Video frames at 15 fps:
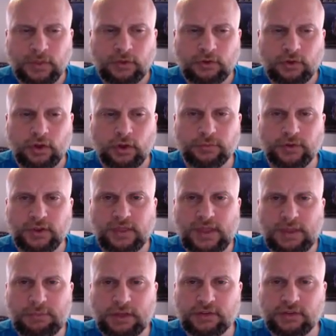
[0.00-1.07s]
So hopefully
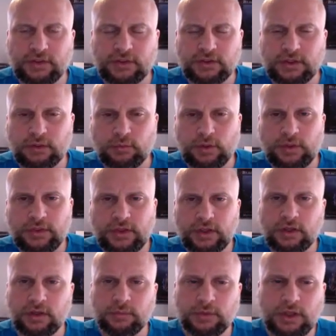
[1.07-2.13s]
that makes it clear what the
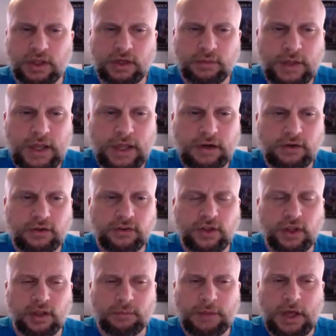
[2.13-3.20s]
accumulator pattern is
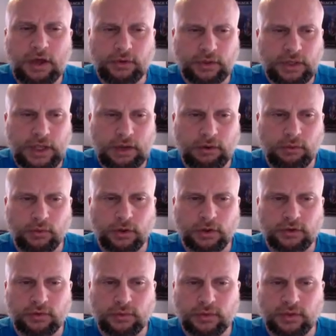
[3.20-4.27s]
all about and how it
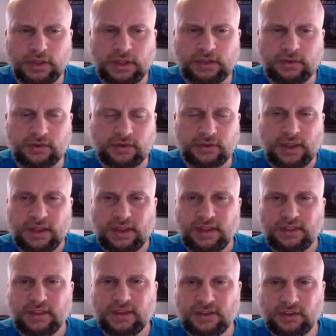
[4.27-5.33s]
works with lists.
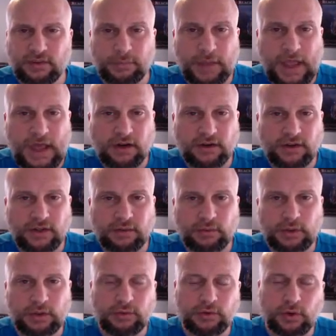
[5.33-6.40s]
This is a pattern that
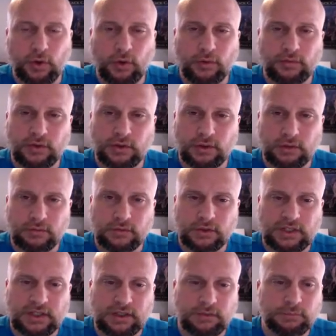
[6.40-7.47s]
we use over and over
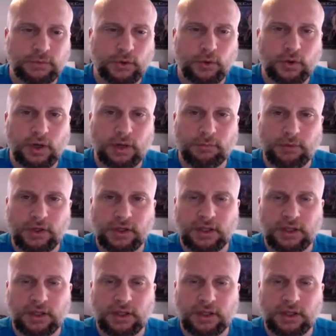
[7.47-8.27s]
again in programming,